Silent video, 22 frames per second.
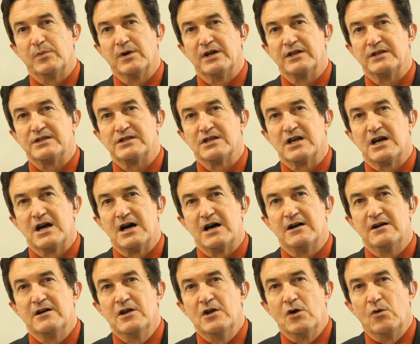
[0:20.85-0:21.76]
But
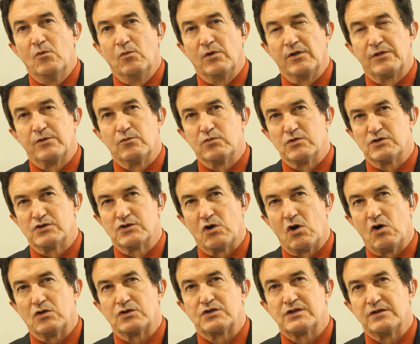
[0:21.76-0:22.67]
uh, with the
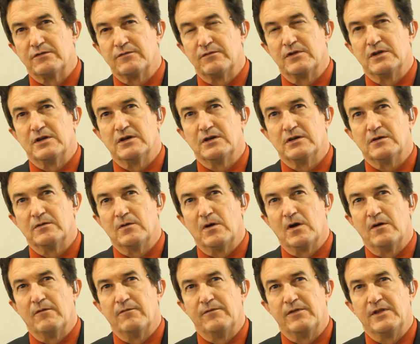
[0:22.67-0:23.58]
results of the
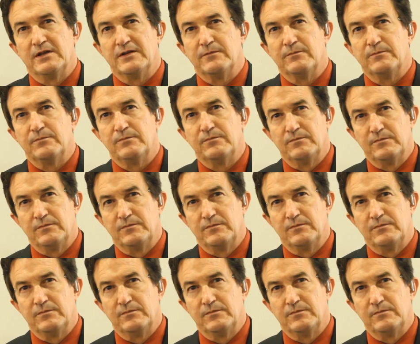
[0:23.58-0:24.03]
of the